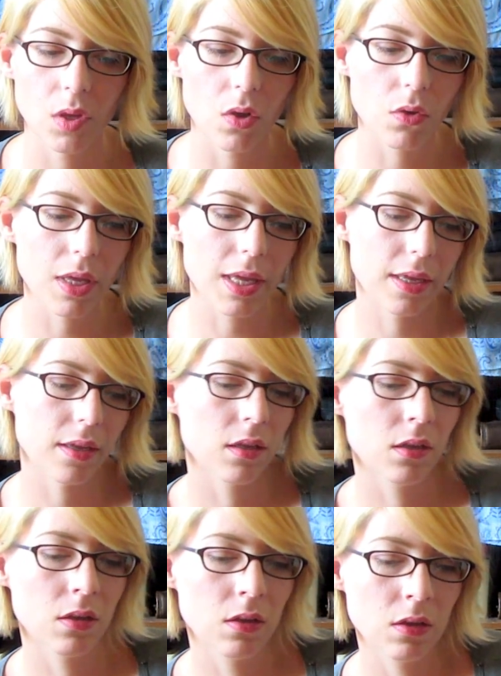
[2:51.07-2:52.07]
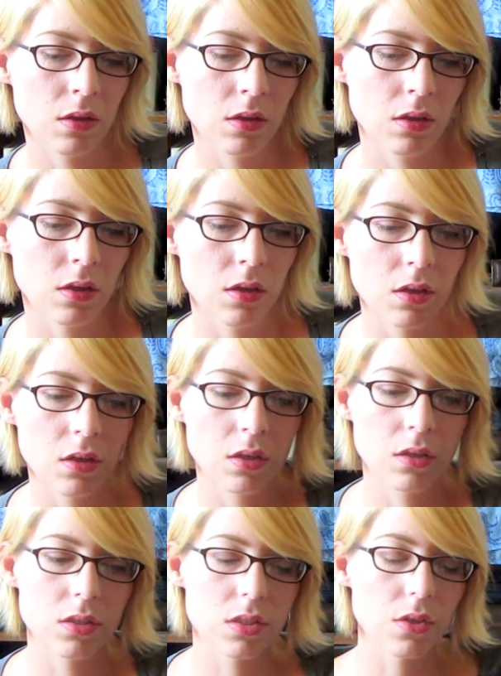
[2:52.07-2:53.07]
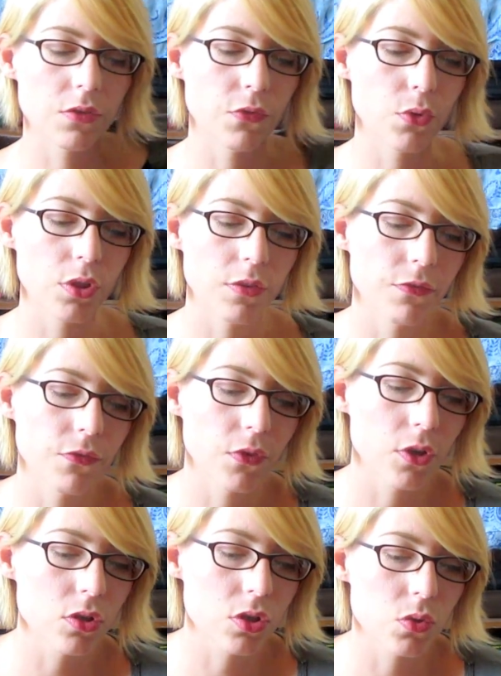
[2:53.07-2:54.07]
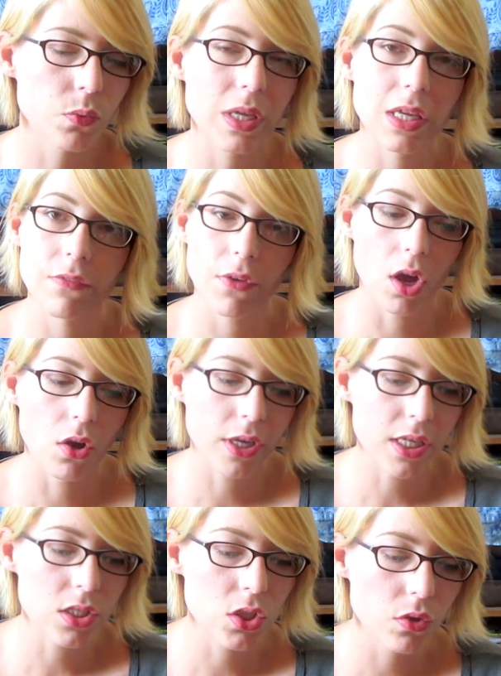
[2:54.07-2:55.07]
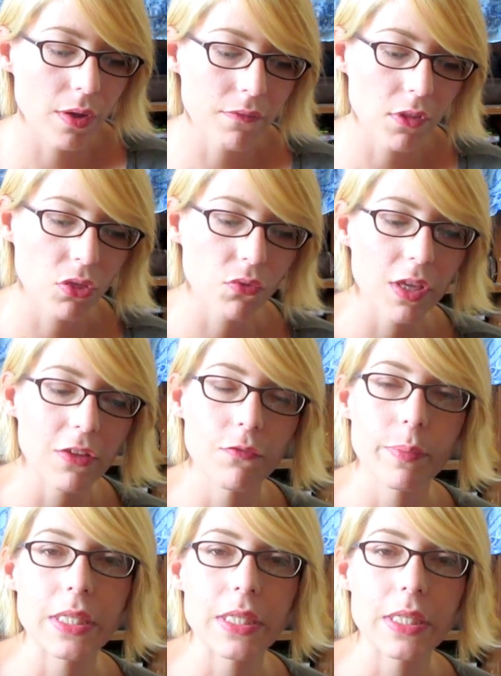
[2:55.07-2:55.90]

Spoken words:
Okay, so for the first week of August, you have the 3 of